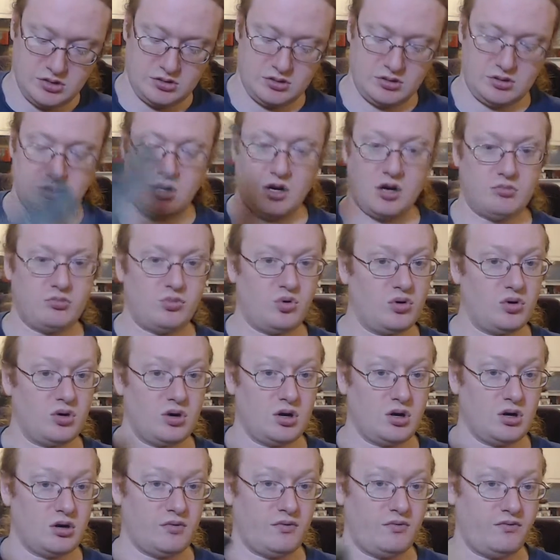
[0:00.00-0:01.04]

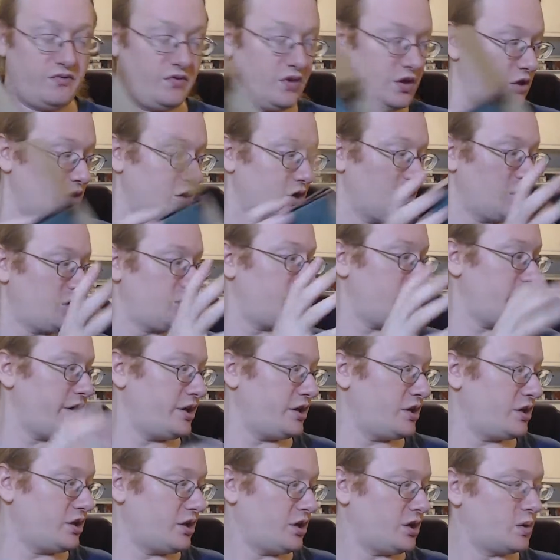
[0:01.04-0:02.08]
cardboard filler
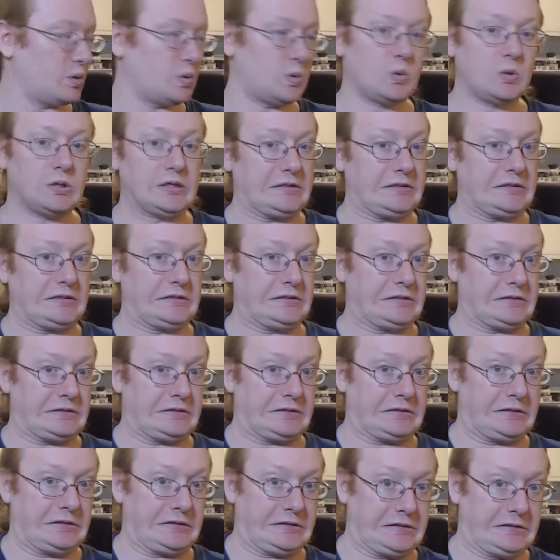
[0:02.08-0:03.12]
thing that really isn't
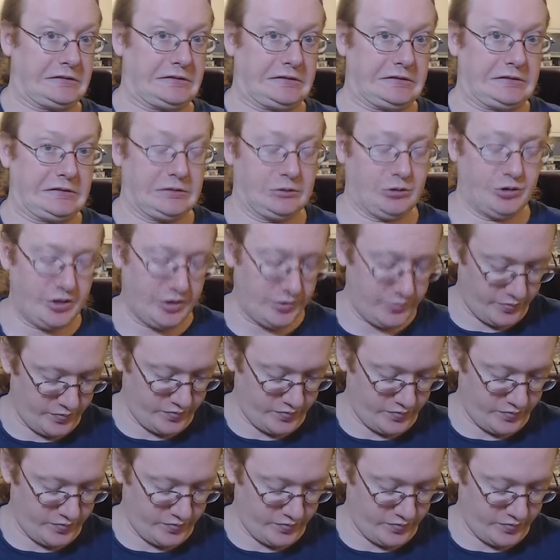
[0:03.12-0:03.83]
necessary